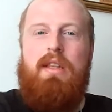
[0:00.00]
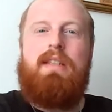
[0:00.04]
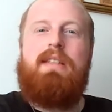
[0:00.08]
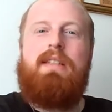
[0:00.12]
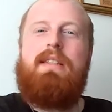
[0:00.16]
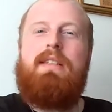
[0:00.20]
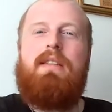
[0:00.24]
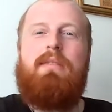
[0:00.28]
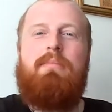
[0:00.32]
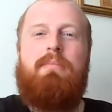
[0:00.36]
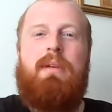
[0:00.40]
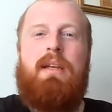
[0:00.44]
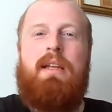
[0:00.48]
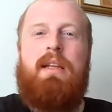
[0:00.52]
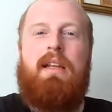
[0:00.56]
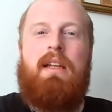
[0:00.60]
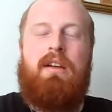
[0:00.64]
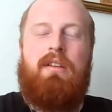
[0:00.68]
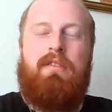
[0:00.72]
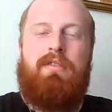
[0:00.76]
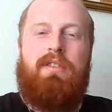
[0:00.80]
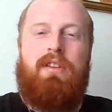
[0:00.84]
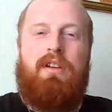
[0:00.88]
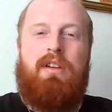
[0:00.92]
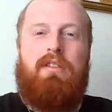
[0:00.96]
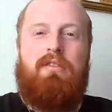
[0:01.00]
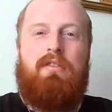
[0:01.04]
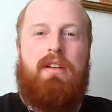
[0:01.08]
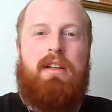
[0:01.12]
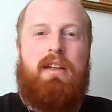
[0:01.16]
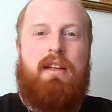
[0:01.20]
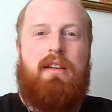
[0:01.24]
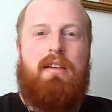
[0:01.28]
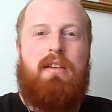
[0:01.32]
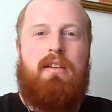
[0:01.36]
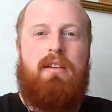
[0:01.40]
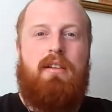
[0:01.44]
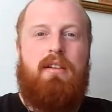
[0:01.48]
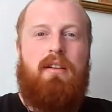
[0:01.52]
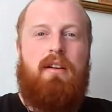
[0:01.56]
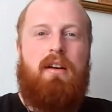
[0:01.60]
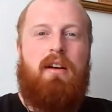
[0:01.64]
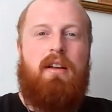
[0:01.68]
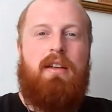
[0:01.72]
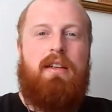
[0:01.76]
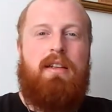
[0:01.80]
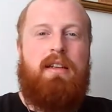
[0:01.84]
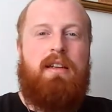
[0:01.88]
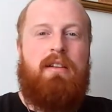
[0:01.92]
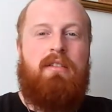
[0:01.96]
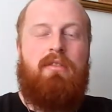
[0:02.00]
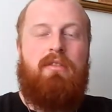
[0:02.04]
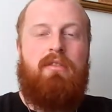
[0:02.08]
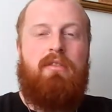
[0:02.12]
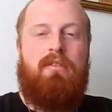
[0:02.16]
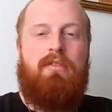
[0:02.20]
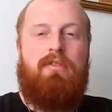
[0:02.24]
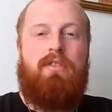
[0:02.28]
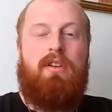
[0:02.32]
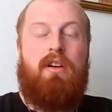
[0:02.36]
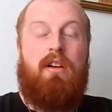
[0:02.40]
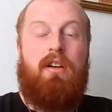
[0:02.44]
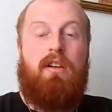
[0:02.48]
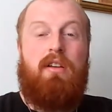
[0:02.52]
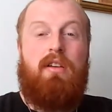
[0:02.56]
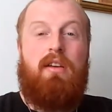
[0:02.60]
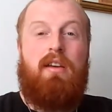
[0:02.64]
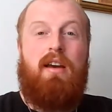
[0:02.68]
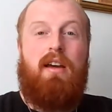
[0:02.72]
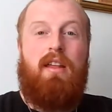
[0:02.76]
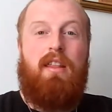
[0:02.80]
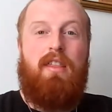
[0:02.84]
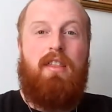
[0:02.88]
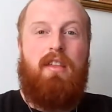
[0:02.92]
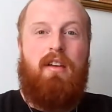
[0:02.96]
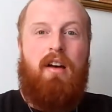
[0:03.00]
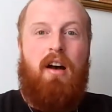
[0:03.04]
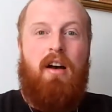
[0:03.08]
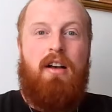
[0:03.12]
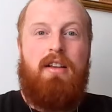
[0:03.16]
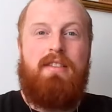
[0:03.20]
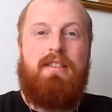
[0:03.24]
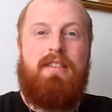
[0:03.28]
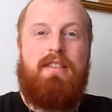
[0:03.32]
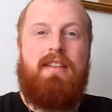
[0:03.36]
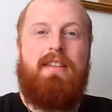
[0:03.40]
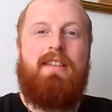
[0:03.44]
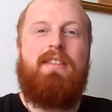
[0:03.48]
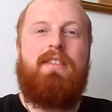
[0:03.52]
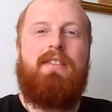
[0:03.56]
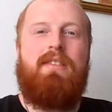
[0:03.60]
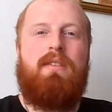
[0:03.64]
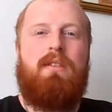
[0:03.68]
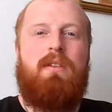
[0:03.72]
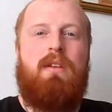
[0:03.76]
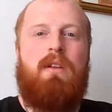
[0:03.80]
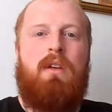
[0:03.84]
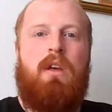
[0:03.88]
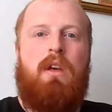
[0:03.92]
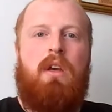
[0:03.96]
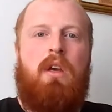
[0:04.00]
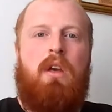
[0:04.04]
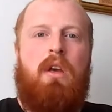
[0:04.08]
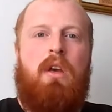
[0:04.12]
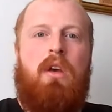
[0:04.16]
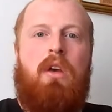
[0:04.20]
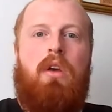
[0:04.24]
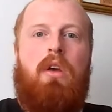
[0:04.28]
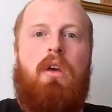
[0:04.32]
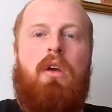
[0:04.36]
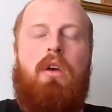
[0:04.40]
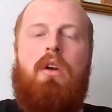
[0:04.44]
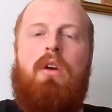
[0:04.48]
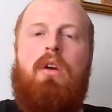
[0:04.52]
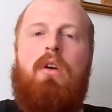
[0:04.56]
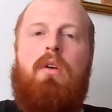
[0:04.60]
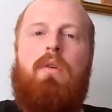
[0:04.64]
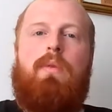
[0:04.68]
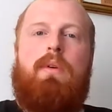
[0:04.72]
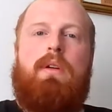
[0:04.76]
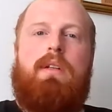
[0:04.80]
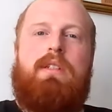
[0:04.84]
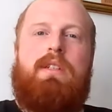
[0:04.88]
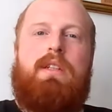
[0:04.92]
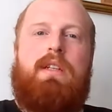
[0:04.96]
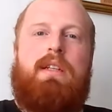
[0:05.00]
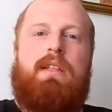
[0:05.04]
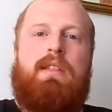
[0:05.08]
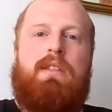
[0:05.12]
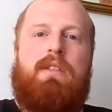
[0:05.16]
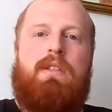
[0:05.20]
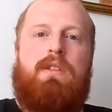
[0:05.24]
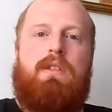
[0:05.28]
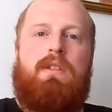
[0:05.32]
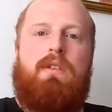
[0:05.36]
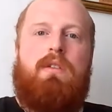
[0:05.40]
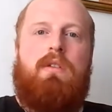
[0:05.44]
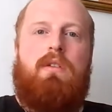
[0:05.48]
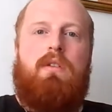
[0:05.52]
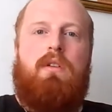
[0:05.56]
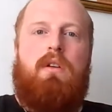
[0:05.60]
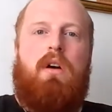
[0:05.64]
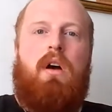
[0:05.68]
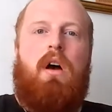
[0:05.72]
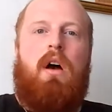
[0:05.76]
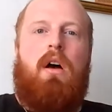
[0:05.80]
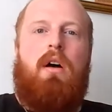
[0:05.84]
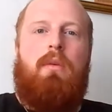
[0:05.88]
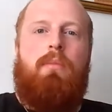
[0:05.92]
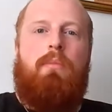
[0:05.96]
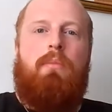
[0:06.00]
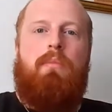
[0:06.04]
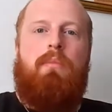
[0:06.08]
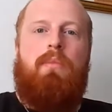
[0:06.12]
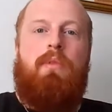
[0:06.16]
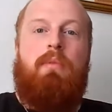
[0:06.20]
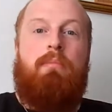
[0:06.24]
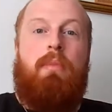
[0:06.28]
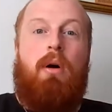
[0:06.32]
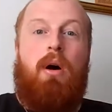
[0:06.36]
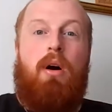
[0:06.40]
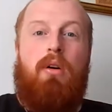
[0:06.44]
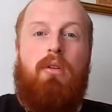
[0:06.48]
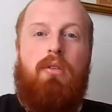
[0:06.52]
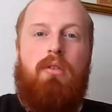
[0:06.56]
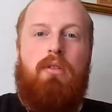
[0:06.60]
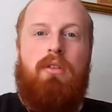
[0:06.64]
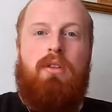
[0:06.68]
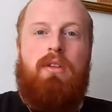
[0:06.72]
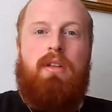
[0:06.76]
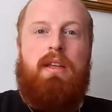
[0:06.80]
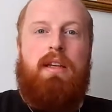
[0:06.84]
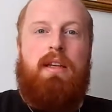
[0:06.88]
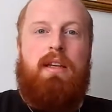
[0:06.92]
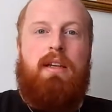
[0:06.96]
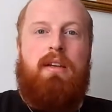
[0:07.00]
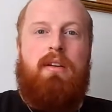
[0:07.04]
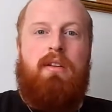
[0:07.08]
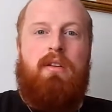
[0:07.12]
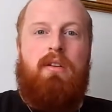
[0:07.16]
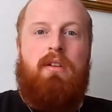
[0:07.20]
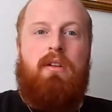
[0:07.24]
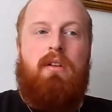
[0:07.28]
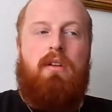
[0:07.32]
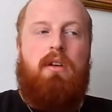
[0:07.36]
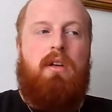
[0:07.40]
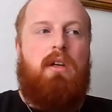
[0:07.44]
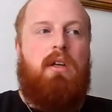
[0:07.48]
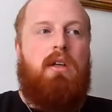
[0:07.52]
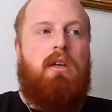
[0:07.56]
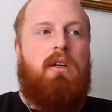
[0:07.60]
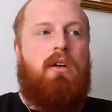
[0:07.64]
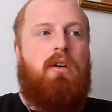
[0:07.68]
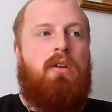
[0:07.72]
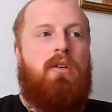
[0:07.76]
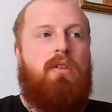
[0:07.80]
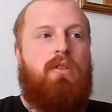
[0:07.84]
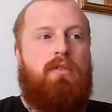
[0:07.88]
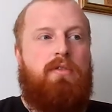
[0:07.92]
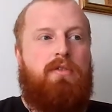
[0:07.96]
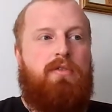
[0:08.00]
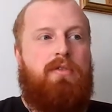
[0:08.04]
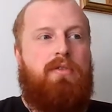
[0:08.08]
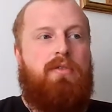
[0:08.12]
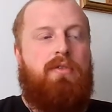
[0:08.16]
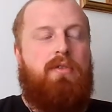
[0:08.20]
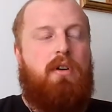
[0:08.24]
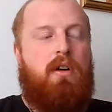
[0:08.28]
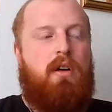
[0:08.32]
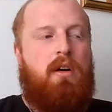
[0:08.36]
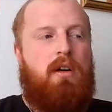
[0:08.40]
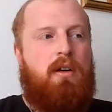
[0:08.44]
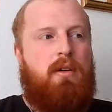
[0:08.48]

This is the meaning of the Greek idea of catharsis, which is the beholding of